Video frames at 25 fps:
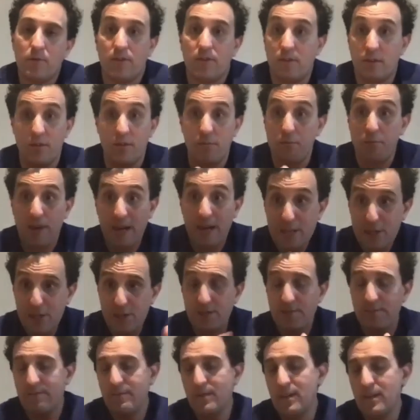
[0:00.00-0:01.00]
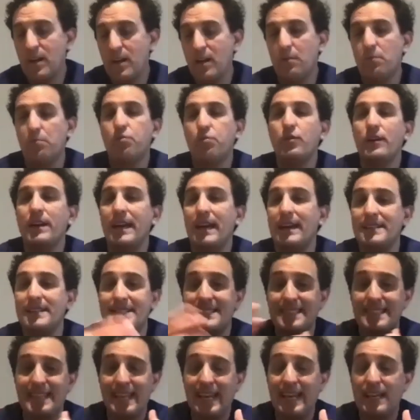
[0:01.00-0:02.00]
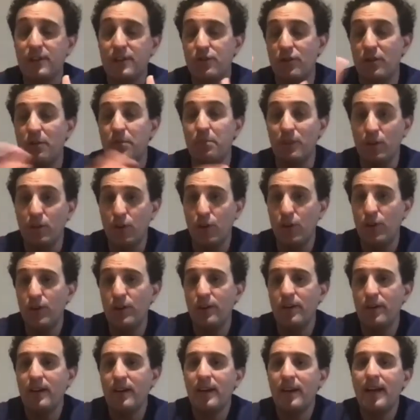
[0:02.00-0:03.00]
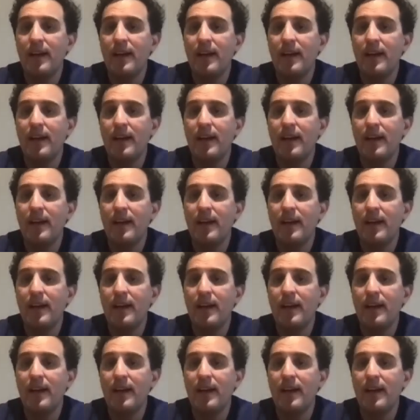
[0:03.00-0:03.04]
compression, putting a stent or a balloon,